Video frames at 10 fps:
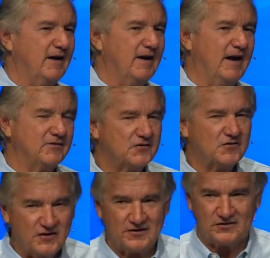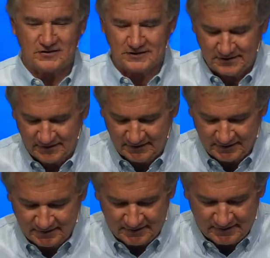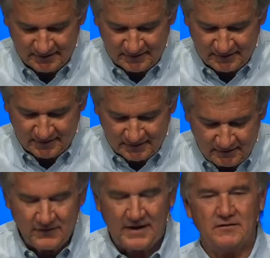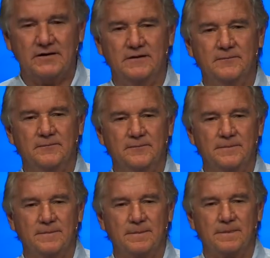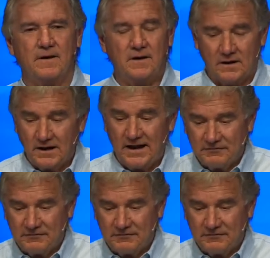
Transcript: as a citizen of heaven, a life